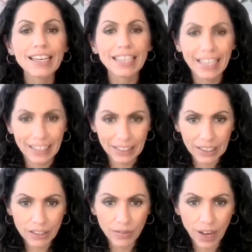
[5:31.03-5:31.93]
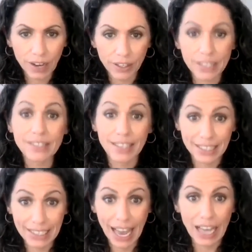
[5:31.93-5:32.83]
killing the virus,
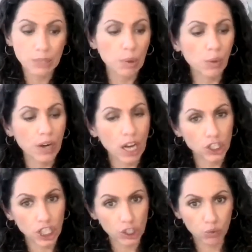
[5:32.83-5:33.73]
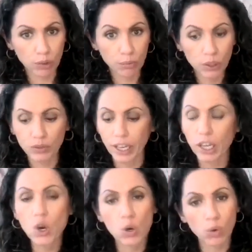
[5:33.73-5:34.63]
yes, but we're not just removing,
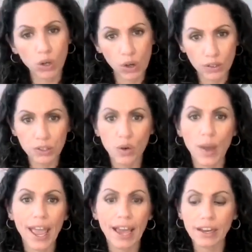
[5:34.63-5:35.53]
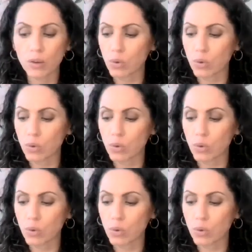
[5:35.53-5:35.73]
we're also adding.